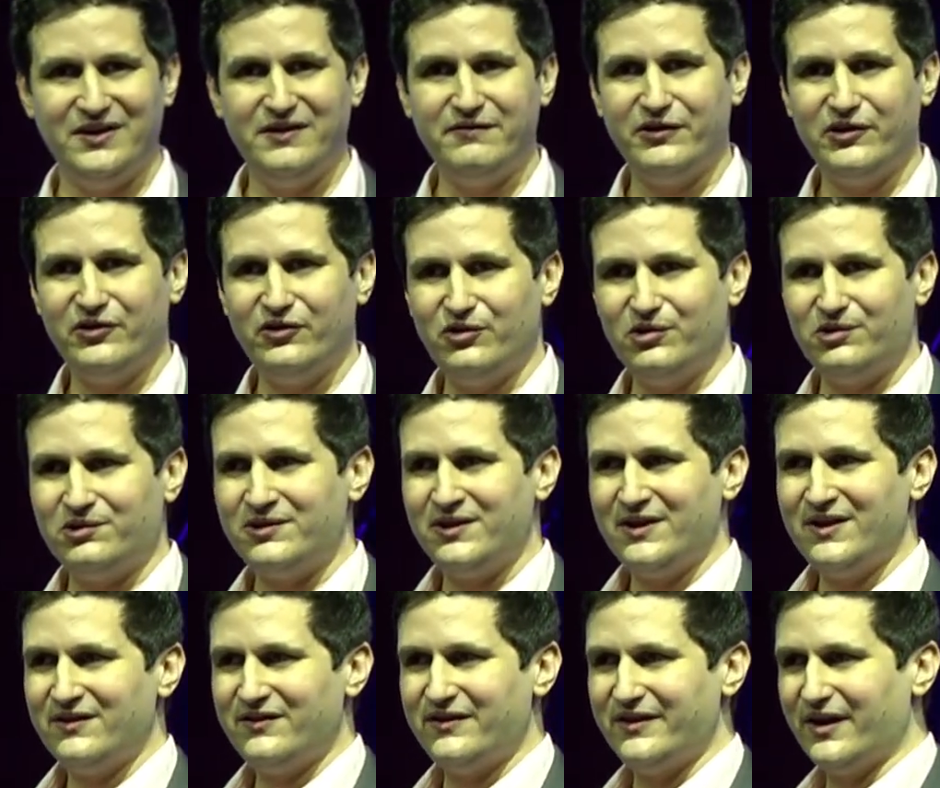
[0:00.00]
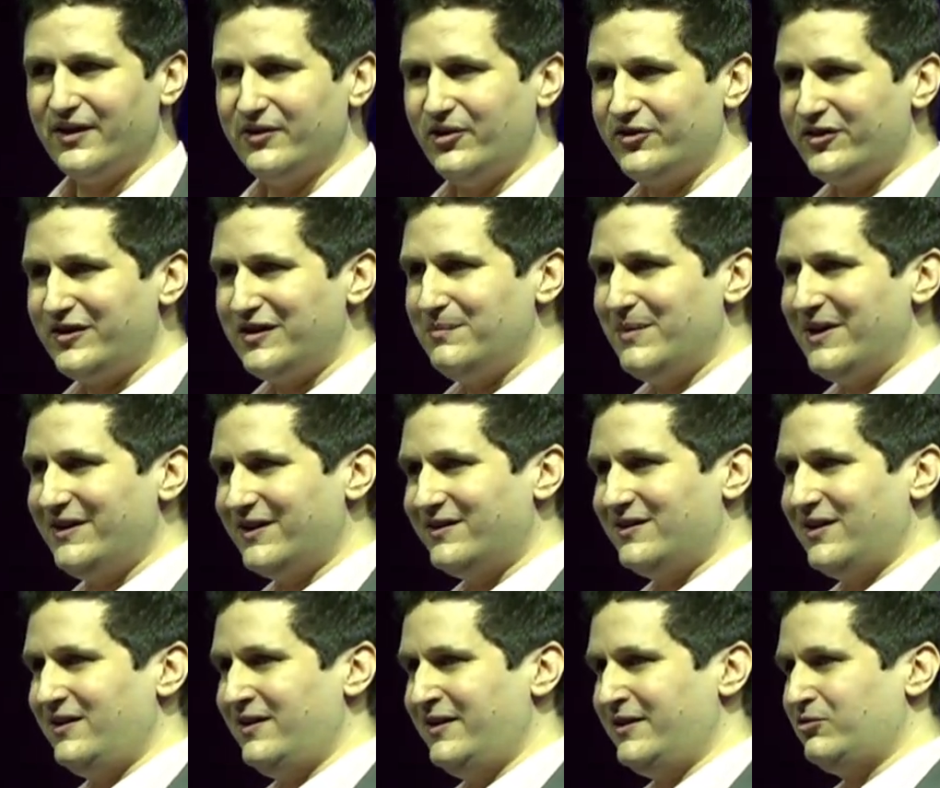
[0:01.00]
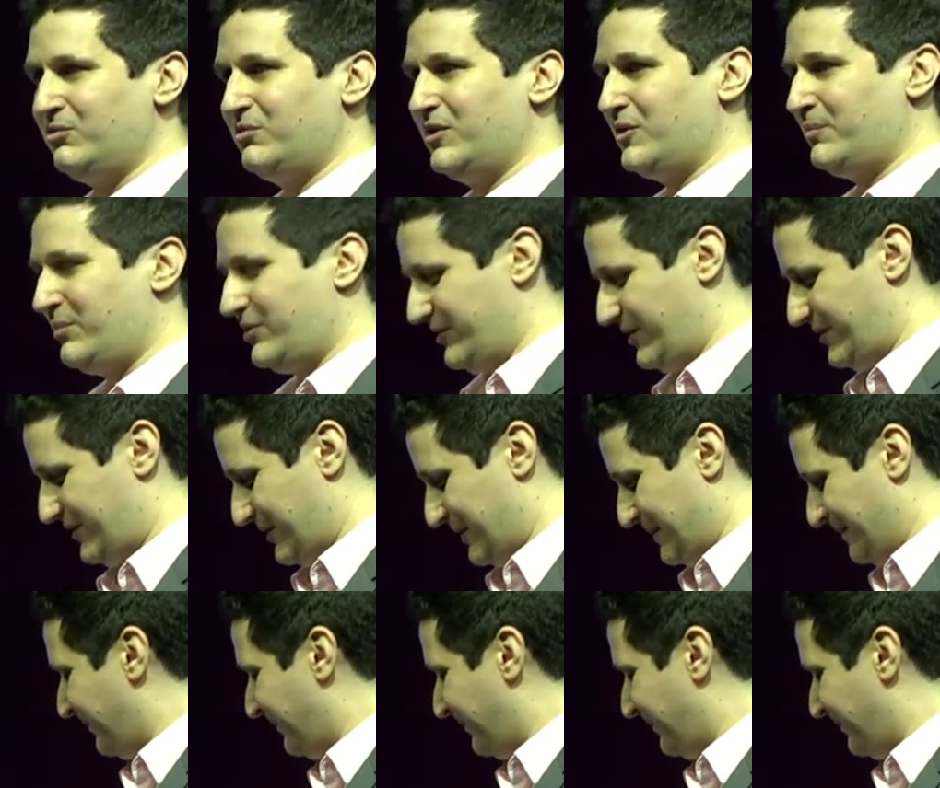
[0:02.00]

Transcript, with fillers: even though they are not immediately linked to our product.